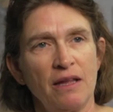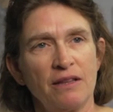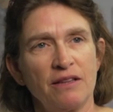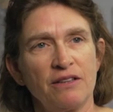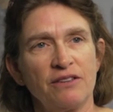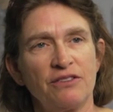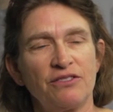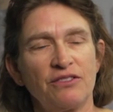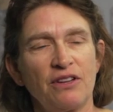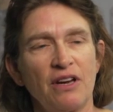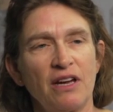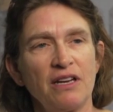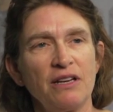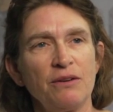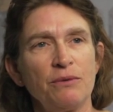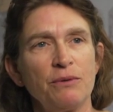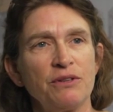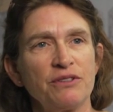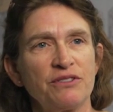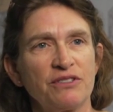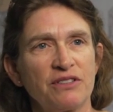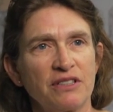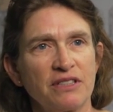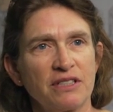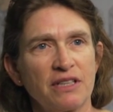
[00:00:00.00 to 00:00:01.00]
The study
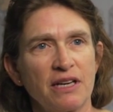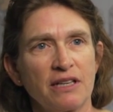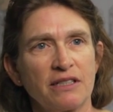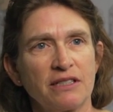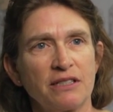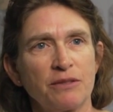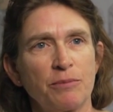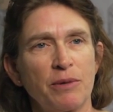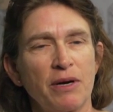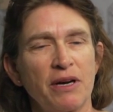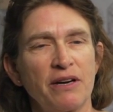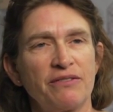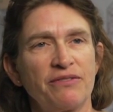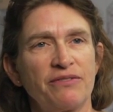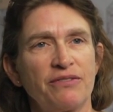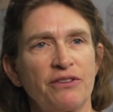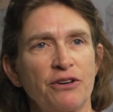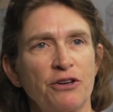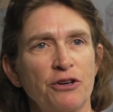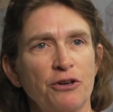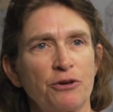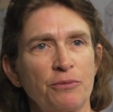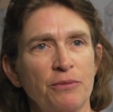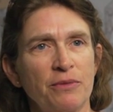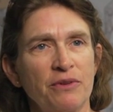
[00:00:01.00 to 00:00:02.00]
was conducted by a
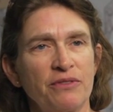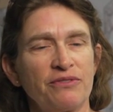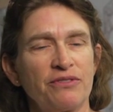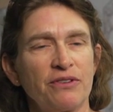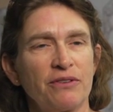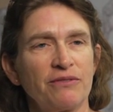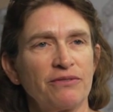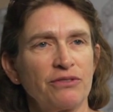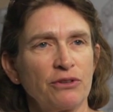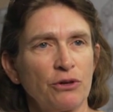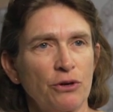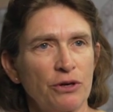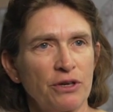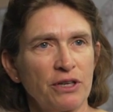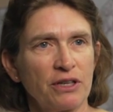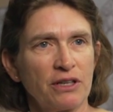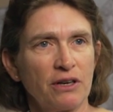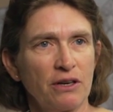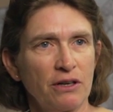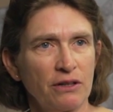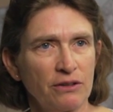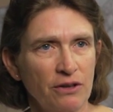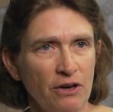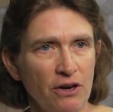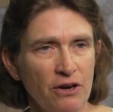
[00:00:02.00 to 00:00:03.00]
firm from Florida
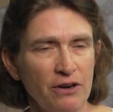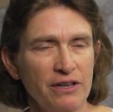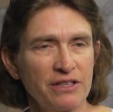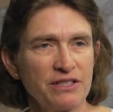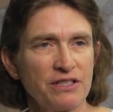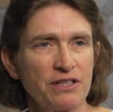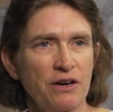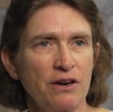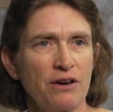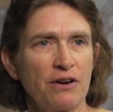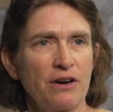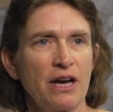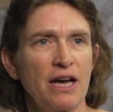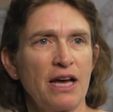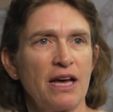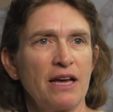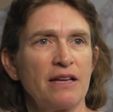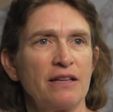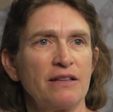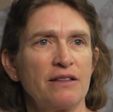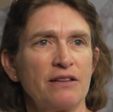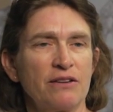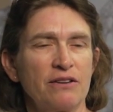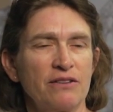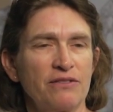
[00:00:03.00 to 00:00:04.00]
called RSRI.
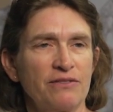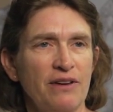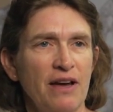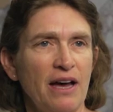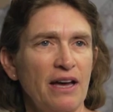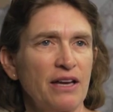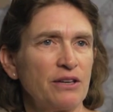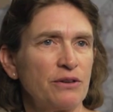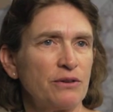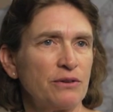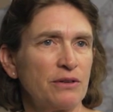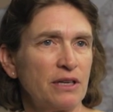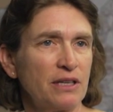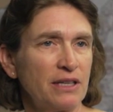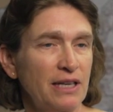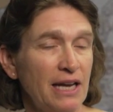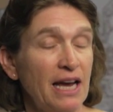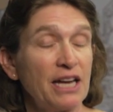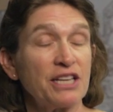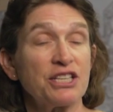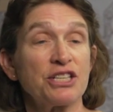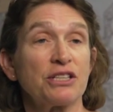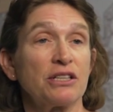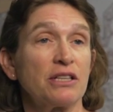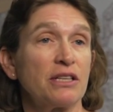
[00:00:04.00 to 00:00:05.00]
They're a, value, a
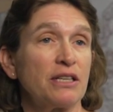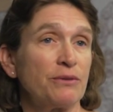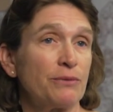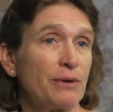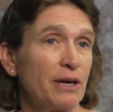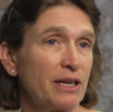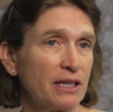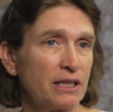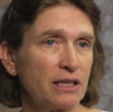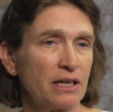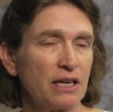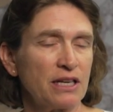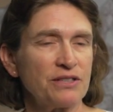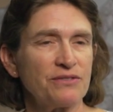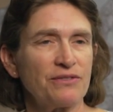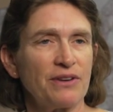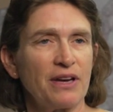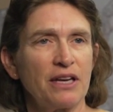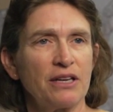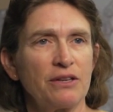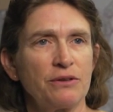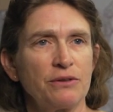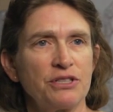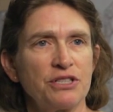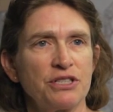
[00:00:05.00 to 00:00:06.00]
nationally recognized
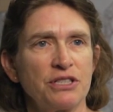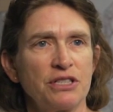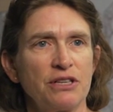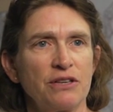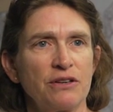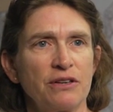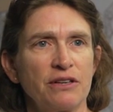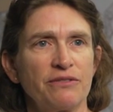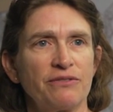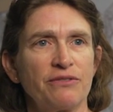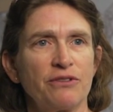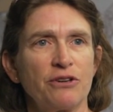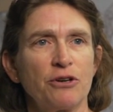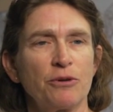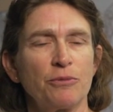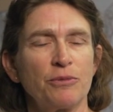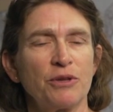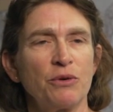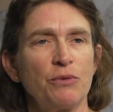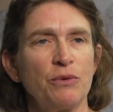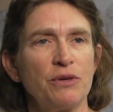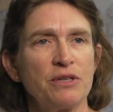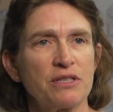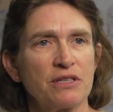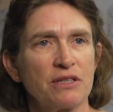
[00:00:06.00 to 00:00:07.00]
value engineering firm that
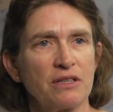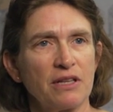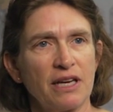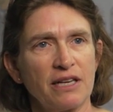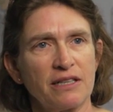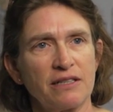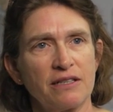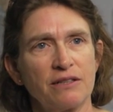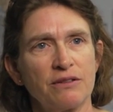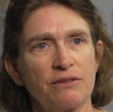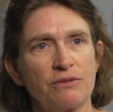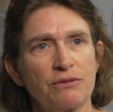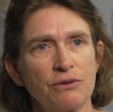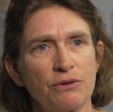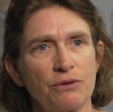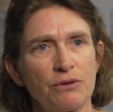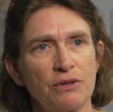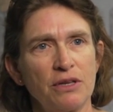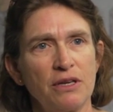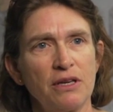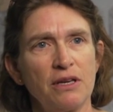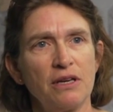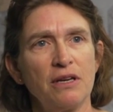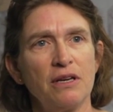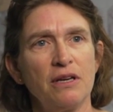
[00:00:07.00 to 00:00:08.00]
we selected through
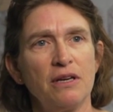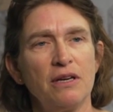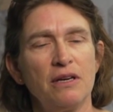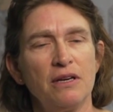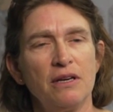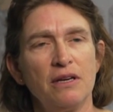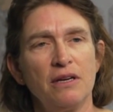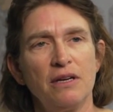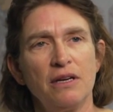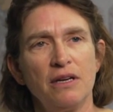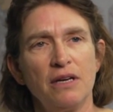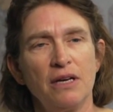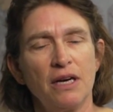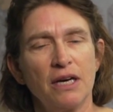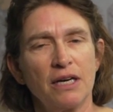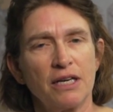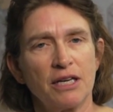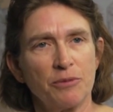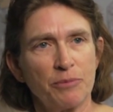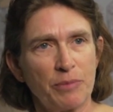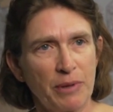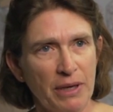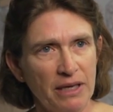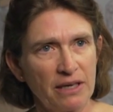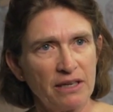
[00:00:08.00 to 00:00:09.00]
the
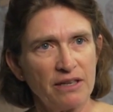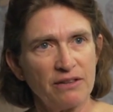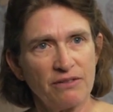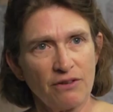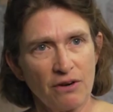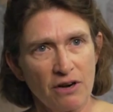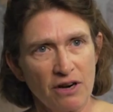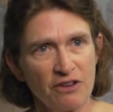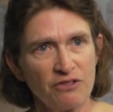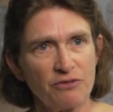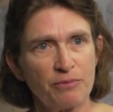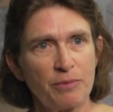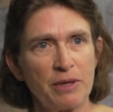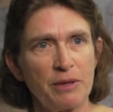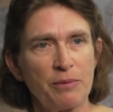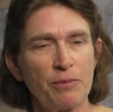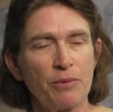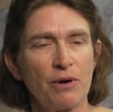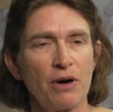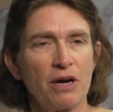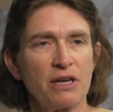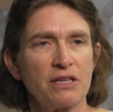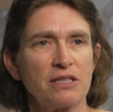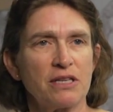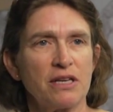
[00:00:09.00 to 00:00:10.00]
competitive RFP
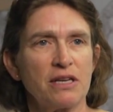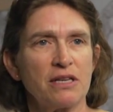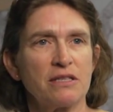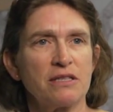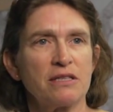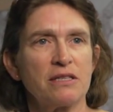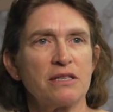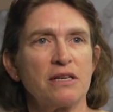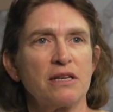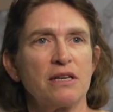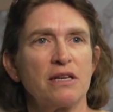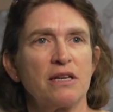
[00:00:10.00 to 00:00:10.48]
process.